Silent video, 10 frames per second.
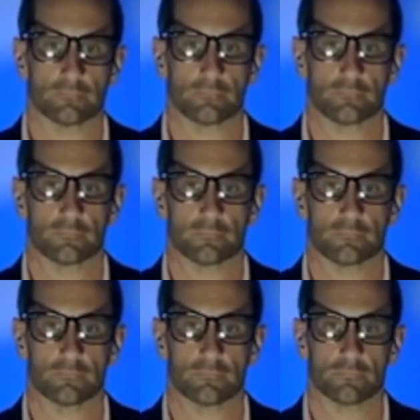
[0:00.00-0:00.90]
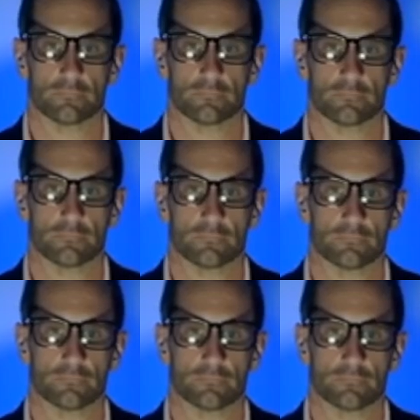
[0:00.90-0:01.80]

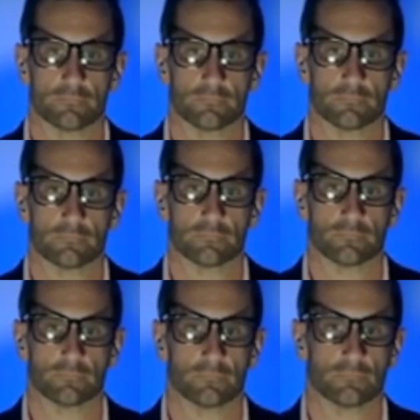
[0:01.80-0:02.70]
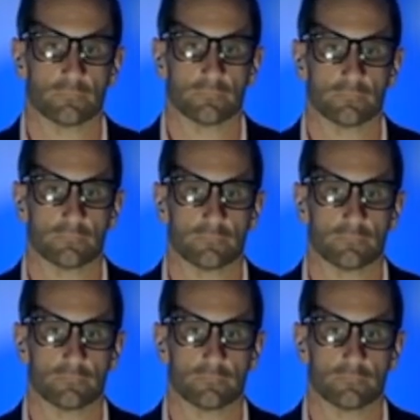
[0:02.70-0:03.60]

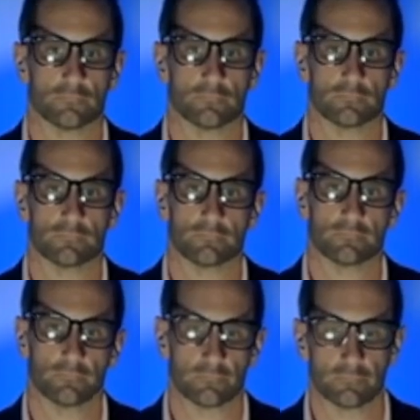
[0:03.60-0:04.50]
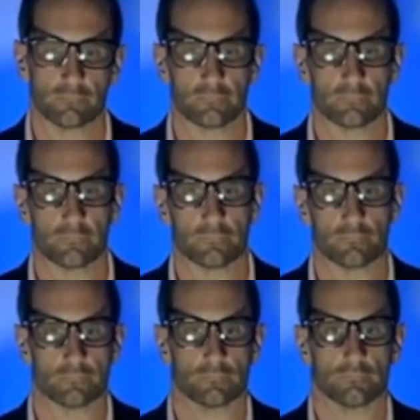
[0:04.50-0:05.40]

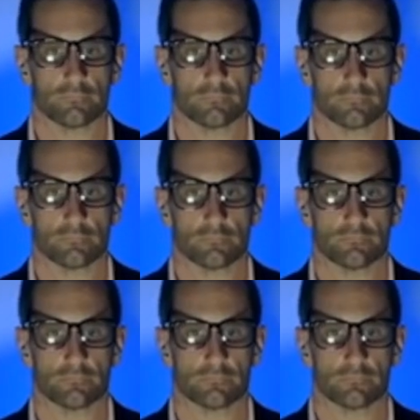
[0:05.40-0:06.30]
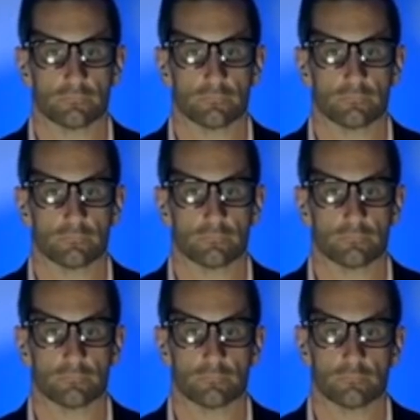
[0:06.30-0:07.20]

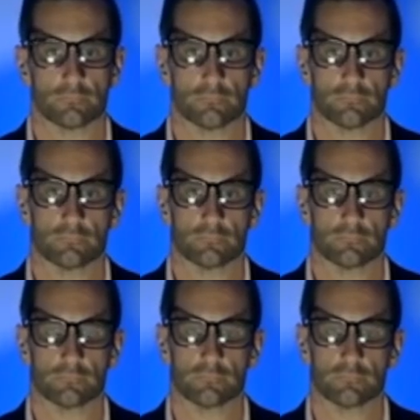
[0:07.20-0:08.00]
No words are spoken by the person on screen.